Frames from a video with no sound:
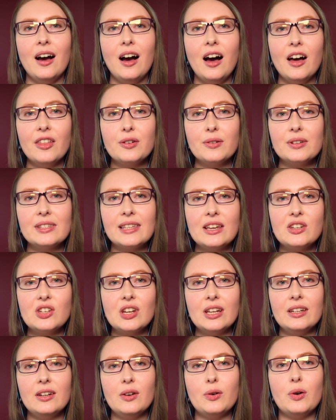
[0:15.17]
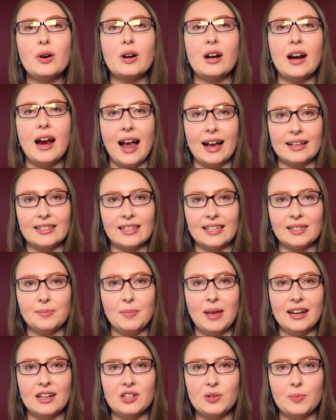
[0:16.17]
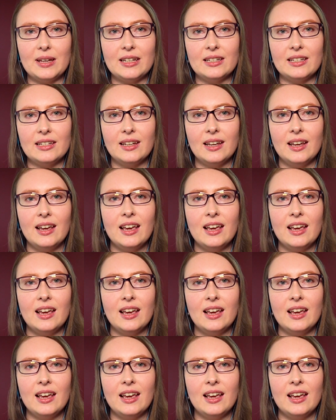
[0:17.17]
authorization or access management,